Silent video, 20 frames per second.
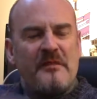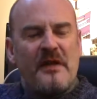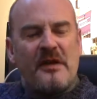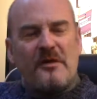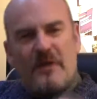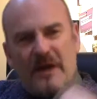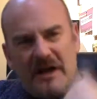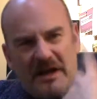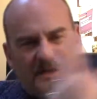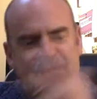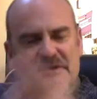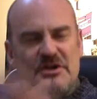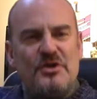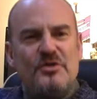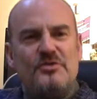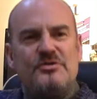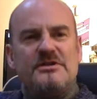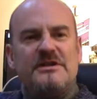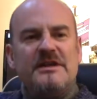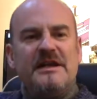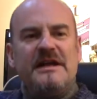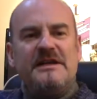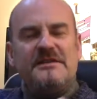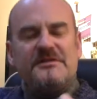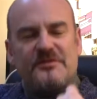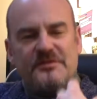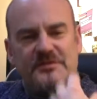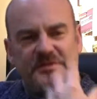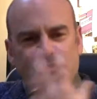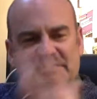quite unusually. It
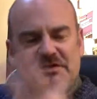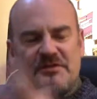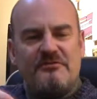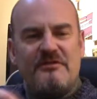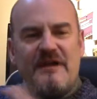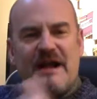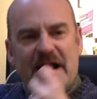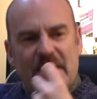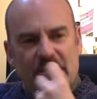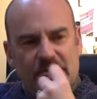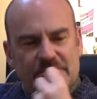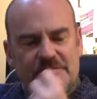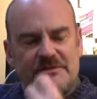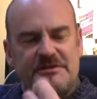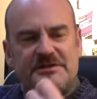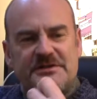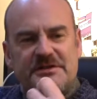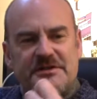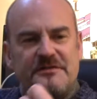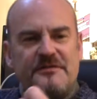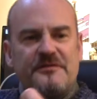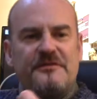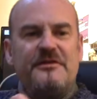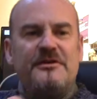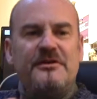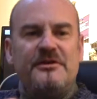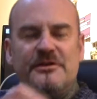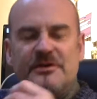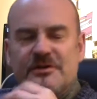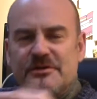sort of surrounds the
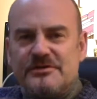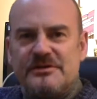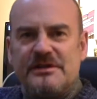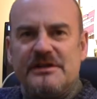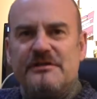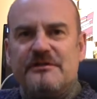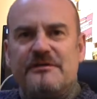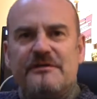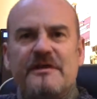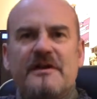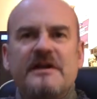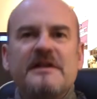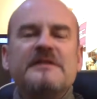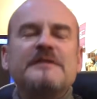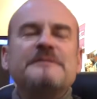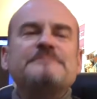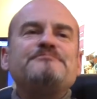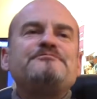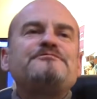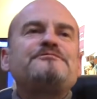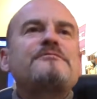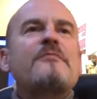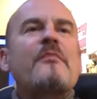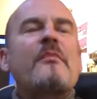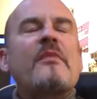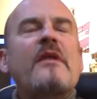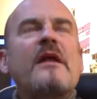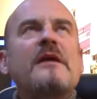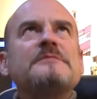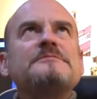fruit. Usually you find the
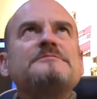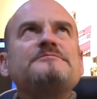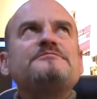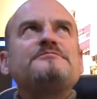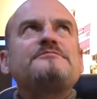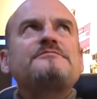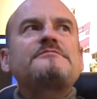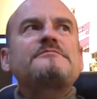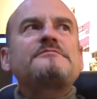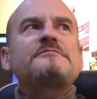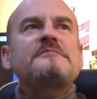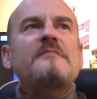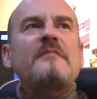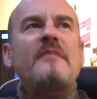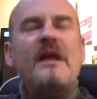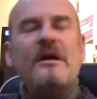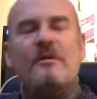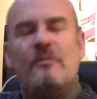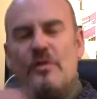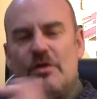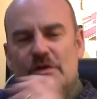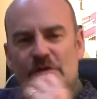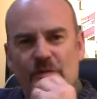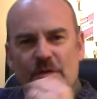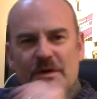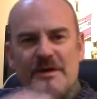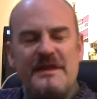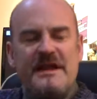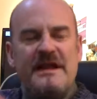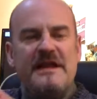wood
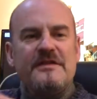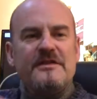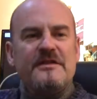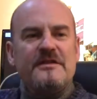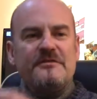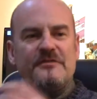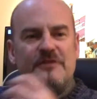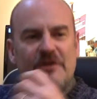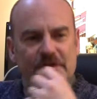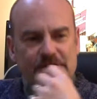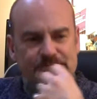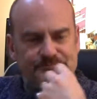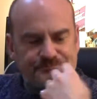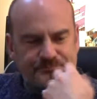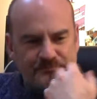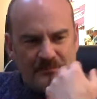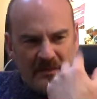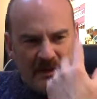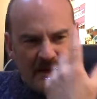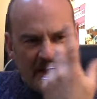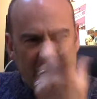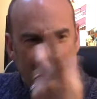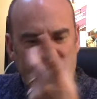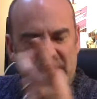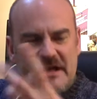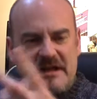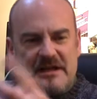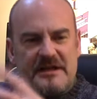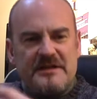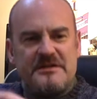within the fruit.
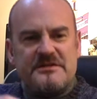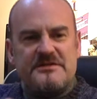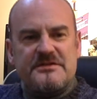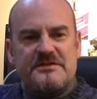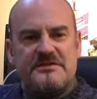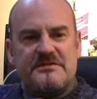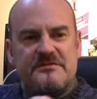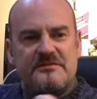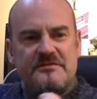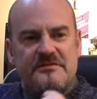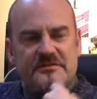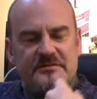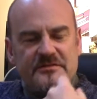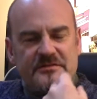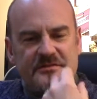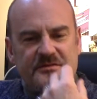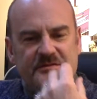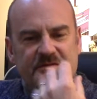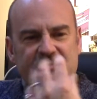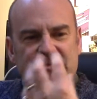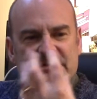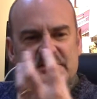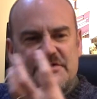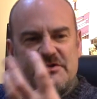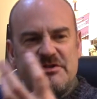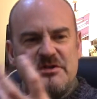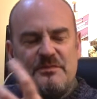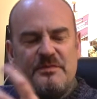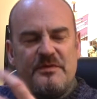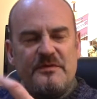Here it's
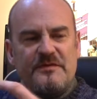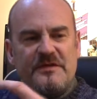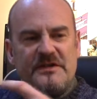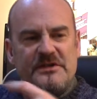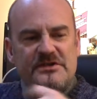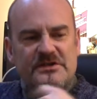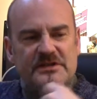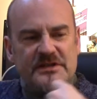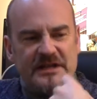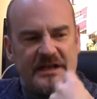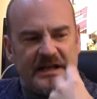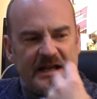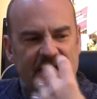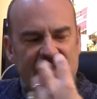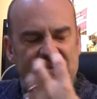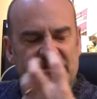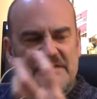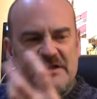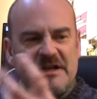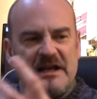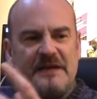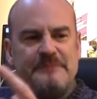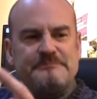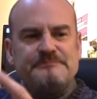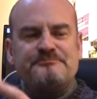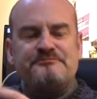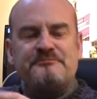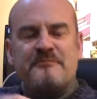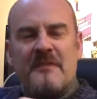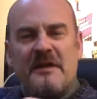superficially, it has that
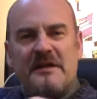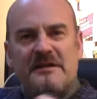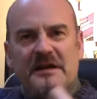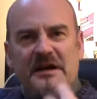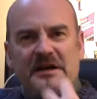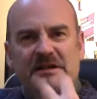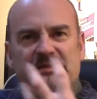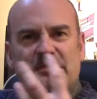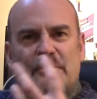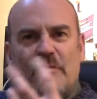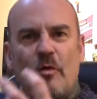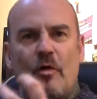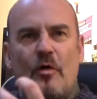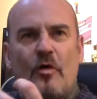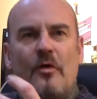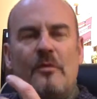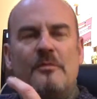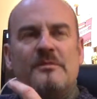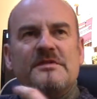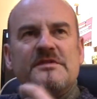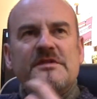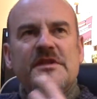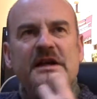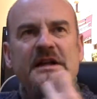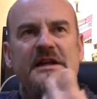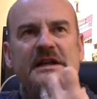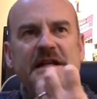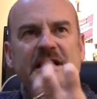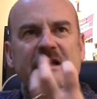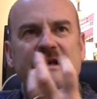nice warm,
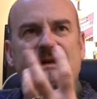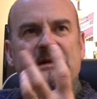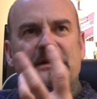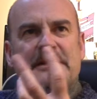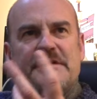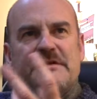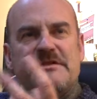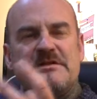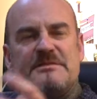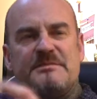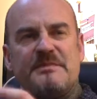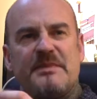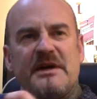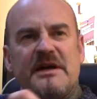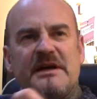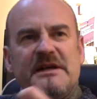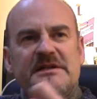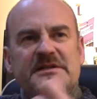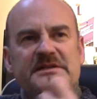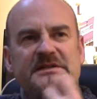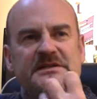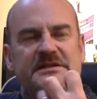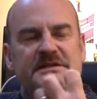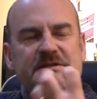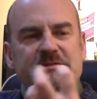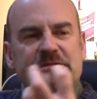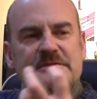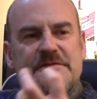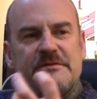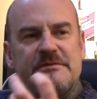slightly
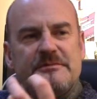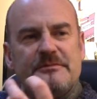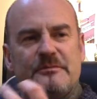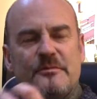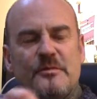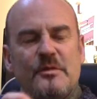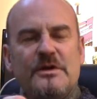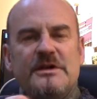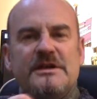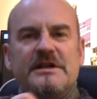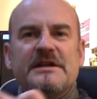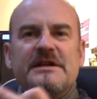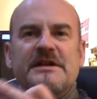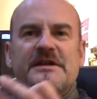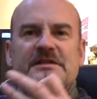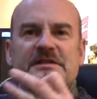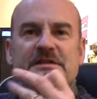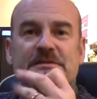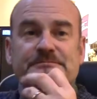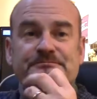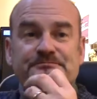spiced woodiness,